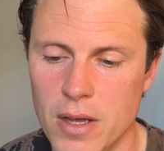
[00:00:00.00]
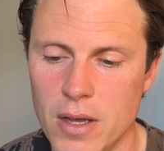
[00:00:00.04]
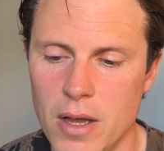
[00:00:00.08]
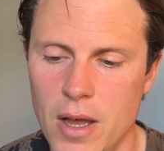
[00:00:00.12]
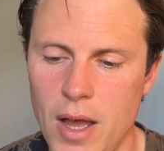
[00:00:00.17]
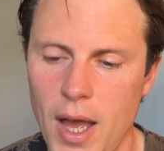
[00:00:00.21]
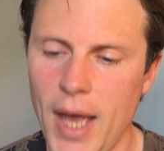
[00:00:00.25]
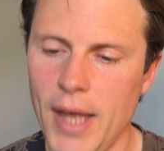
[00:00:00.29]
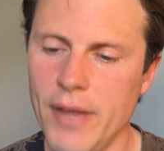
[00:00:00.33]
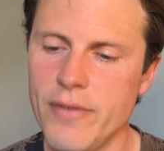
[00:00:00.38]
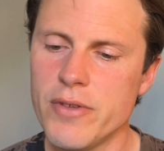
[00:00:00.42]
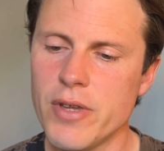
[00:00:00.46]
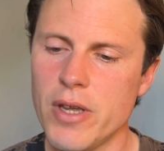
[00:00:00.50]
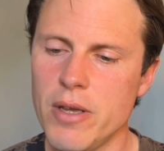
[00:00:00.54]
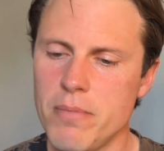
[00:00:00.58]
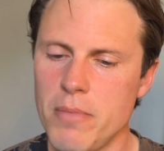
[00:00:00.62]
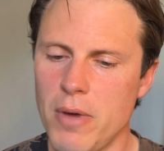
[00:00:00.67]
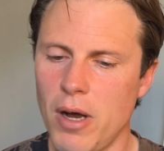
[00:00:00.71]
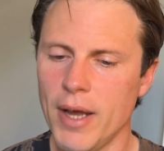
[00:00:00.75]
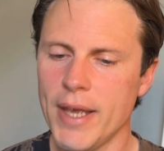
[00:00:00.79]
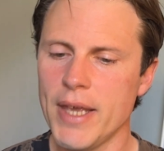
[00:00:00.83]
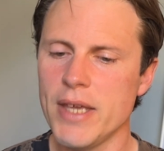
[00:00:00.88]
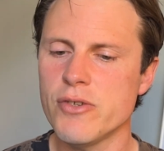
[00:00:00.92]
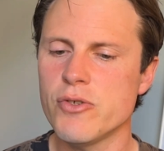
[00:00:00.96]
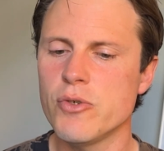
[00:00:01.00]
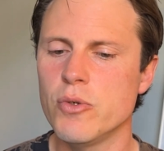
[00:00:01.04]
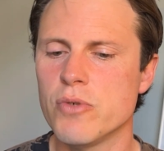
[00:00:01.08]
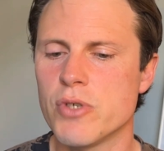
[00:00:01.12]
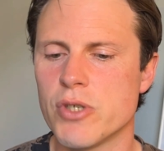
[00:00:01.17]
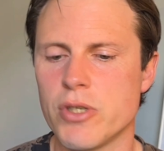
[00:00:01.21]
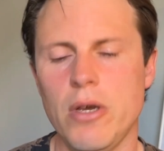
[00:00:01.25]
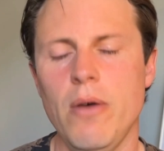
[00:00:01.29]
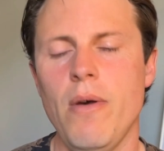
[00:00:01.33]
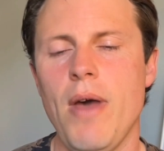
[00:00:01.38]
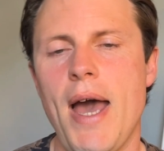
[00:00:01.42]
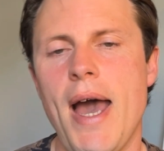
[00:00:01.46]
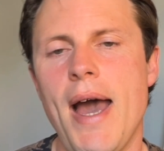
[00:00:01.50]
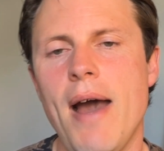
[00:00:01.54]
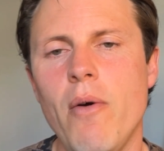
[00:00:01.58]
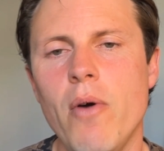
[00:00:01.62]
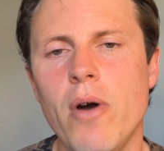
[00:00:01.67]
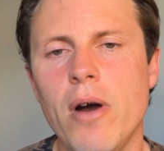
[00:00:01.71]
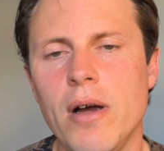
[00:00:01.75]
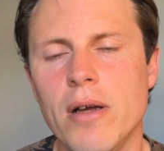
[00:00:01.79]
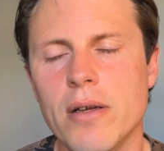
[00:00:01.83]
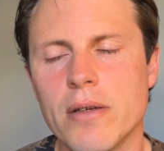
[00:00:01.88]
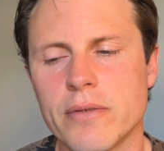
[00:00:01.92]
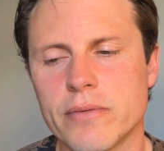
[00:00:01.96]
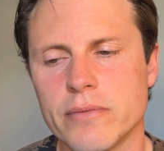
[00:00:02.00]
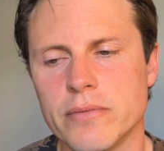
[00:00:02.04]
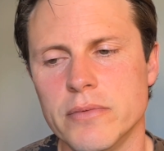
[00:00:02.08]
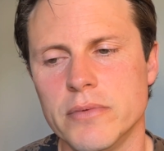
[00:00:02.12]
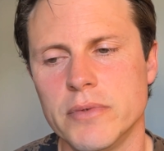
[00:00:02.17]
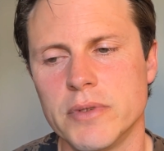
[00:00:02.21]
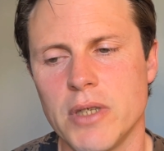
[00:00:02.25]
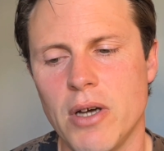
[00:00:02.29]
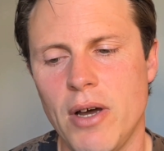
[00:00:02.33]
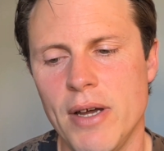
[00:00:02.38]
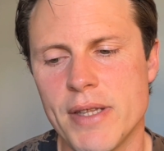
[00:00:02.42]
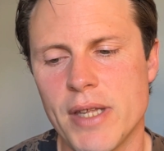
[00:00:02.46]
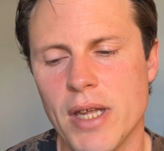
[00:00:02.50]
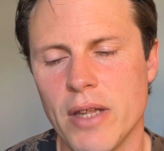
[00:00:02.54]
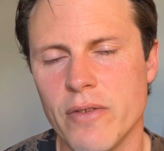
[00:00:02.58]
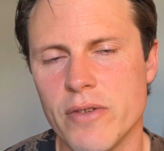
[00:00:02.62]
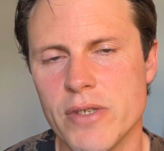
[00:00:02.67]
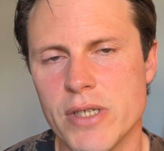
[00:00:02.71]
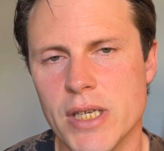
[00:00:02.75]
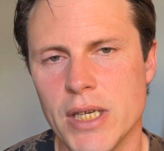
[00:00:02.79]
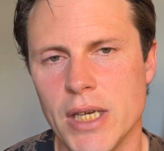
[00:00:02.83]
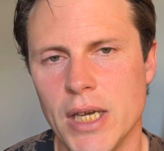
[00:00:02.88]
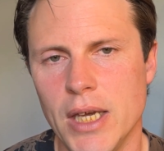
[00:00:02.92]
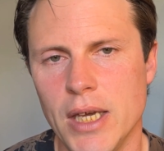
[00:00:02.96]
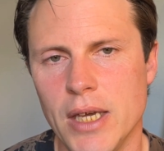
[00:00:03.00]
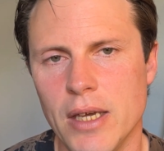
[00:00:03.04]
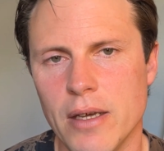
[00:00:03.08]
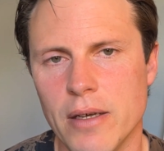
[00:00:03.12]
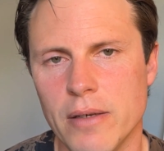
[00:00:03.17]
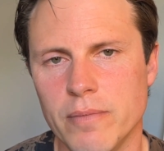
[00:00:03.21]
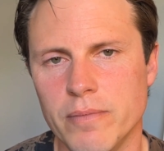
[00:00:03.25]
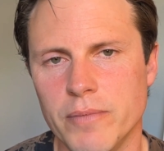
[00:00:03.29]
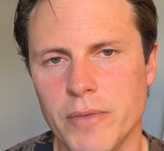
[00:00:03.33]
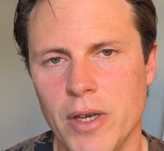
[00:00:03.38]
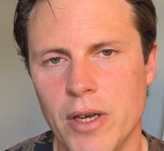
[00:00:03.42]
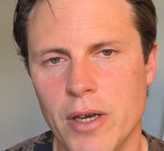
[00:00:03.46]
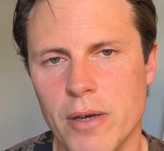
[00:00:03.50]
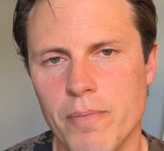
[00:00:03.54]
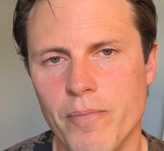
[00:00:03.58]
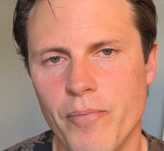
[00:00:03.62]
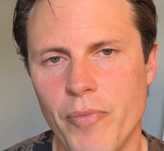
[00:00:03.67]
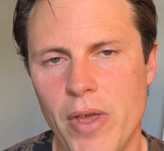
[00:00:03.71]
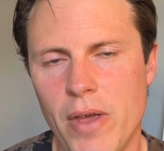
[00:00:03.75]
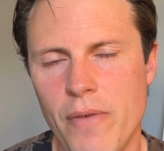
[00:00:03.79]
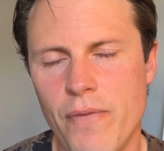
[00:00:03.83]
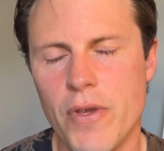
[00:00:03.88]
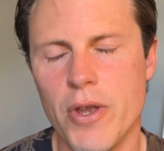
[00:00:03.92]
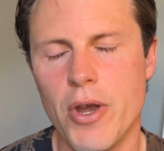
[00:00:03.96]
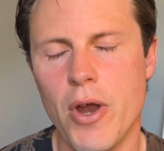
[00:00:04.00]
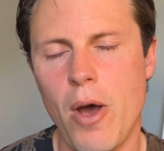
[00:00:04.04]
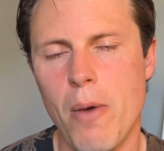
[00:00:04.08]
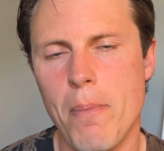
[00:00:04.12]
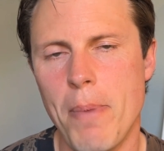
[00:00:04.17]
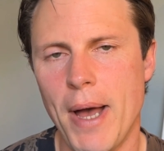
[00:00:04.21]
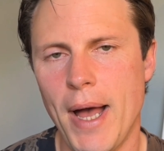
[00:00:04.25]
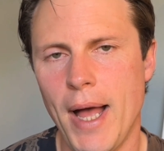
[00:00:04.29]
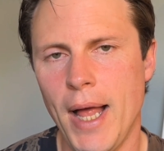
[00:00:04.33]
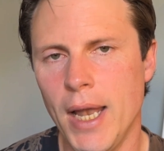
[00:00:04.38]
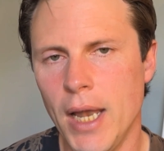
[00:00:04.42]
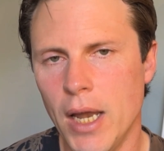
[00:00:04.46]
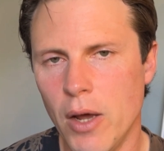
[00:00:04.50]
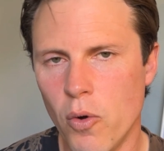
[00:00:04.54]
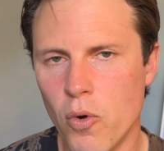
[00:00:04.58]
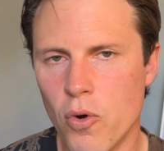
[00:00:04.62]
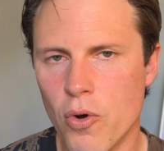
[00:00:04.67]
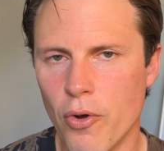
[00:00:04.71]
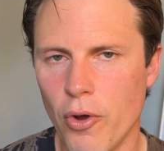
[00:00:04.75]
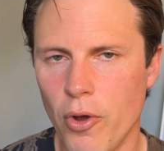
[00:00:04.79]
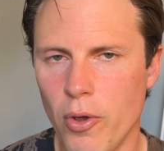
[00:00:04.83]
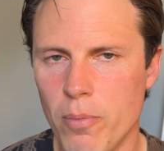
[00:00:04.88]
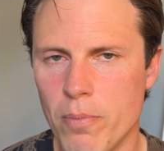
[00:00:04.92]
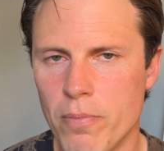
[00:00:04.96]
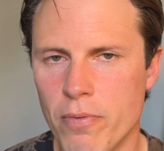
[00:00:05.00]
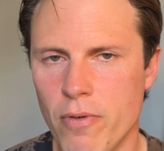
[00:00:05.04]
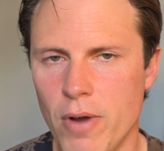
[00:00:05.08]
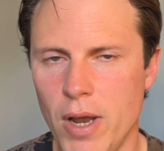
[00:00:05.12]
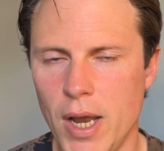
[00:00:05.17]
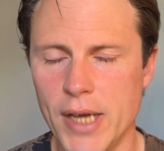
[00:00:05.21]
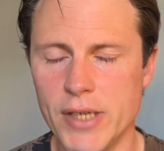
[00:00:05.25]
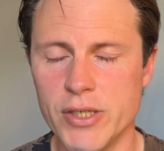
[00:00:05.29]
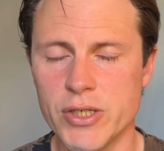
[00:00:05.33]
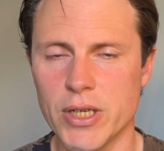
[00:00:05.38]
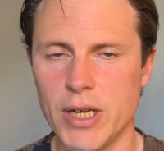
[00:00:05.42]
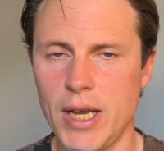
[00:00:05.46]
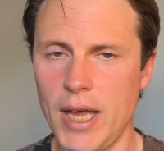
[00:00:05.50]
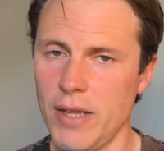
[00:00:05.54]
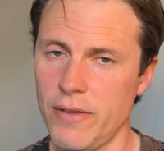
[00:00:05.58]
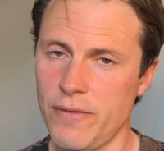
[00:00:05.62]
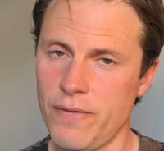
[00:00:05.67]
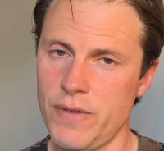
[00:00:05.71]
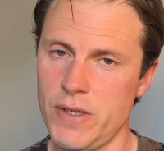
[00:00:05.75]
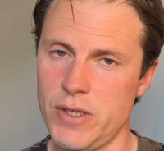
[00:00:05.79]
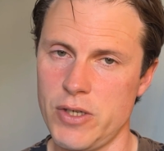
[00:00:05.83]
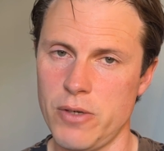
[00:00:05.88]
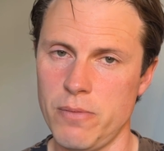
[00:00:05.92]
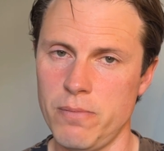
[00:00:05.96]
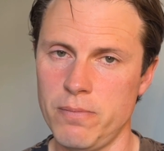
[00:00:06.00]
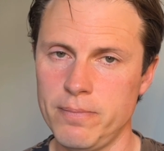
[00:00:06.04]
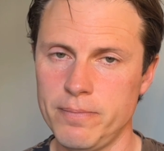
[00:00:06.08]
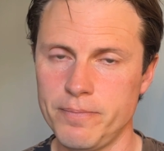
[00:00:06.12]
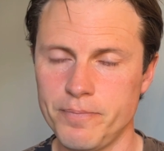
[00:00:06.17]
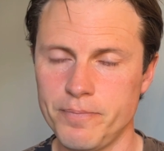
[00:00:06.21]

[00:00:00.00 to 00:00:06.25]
And I guess also our identity, if you know about our little group, Relational Activism,